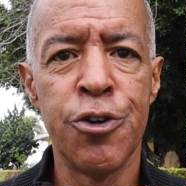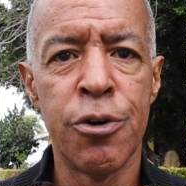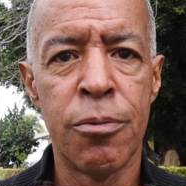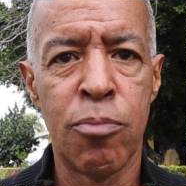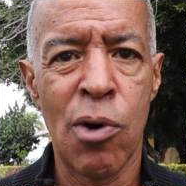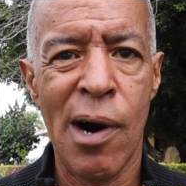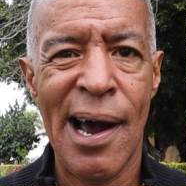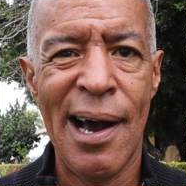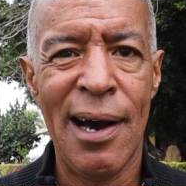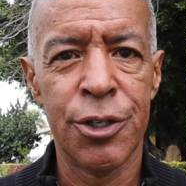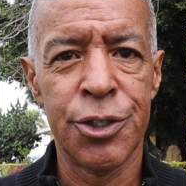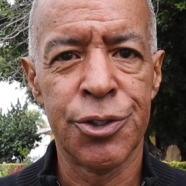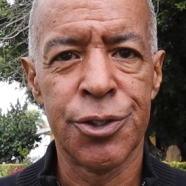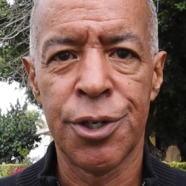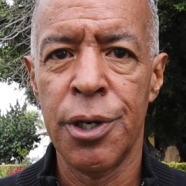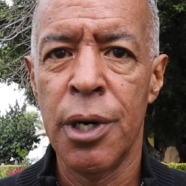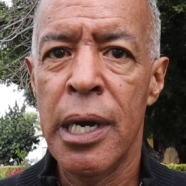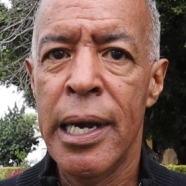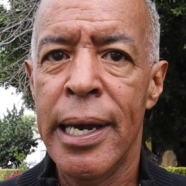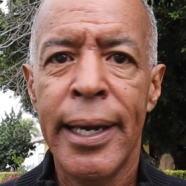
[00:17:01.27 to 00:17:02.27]
your
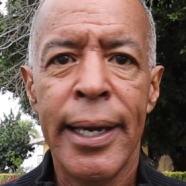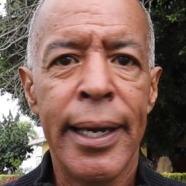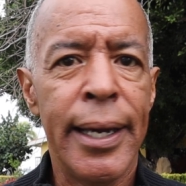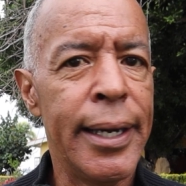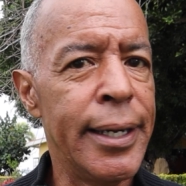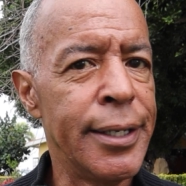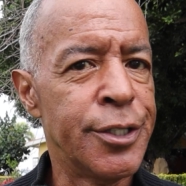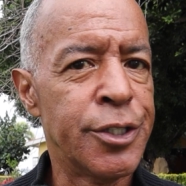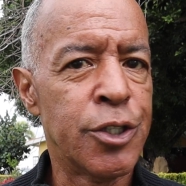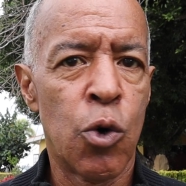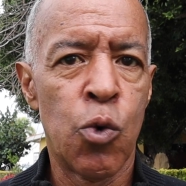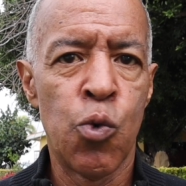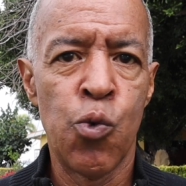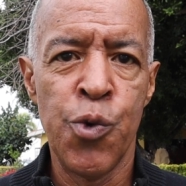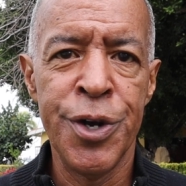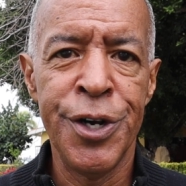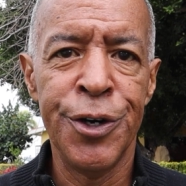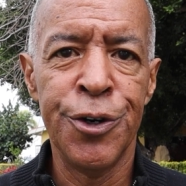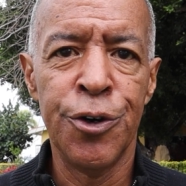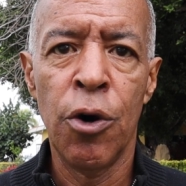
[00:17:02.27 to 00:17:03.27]
browser. It's a
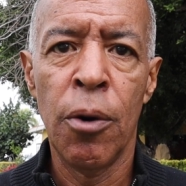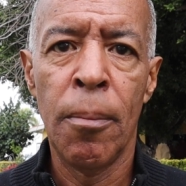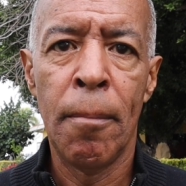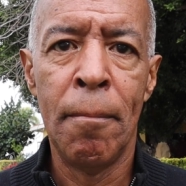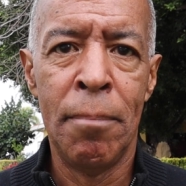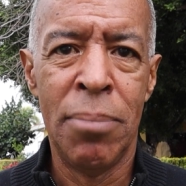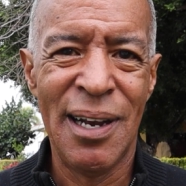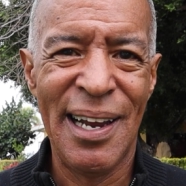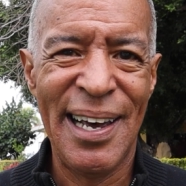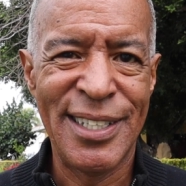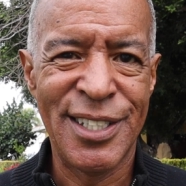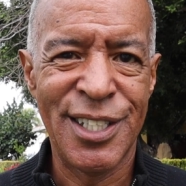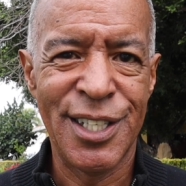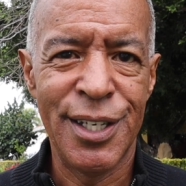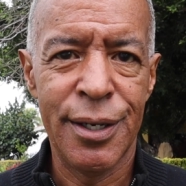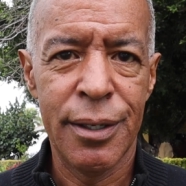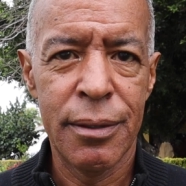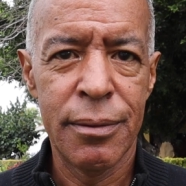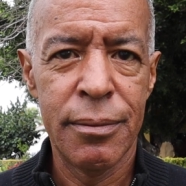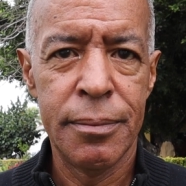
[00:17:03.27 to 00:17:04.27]
real
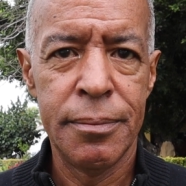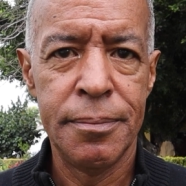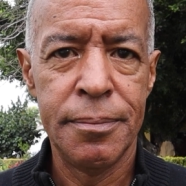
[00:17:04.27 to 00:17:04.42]
blessing.